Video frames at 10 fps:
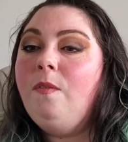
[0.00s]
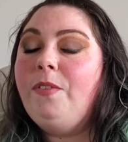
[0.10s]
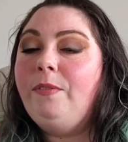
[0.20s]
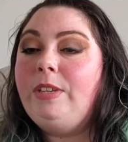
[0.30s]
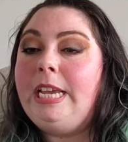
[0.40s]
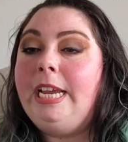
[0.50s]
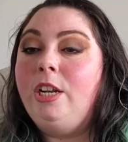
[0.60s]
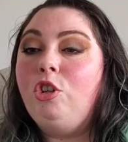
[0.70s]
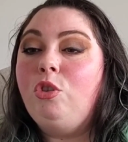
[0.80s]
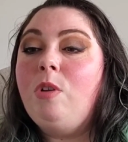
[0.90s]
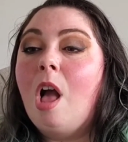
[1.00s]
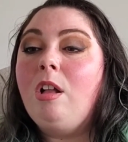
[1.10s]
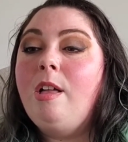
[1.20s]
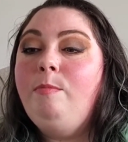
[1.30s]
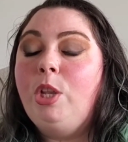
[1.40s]
15, do
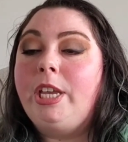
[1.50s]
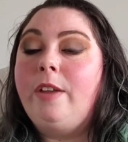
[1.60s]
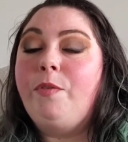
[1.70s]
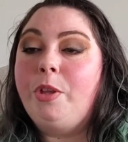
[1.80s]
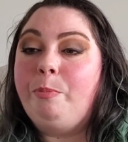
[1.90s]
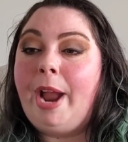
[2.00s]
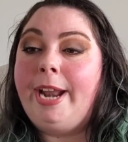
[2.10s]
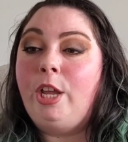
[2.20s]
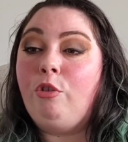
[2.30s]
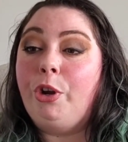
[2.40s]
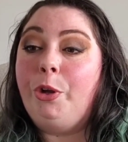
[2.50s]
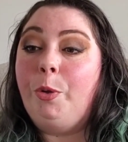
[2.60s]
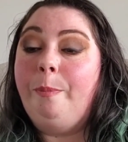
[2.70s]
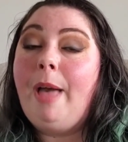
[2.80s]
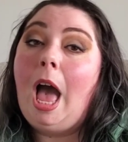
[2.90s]
not come looking for the bride and
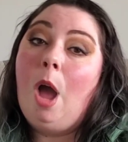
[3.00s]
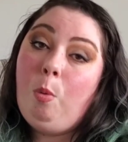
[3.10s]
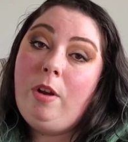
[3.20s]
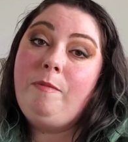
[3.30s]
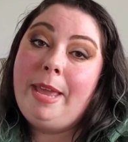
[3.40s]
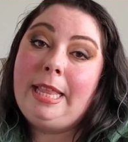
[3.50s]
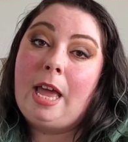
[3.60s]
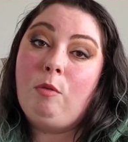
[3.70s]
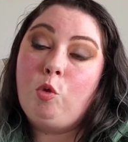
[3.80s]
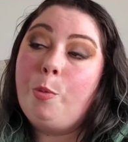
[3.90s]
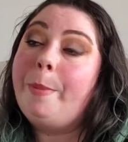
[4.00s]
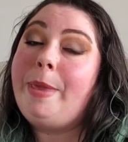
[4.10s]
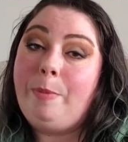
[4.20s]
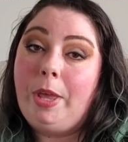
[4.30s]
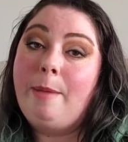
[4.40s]
groom. I would have made that a rule, but people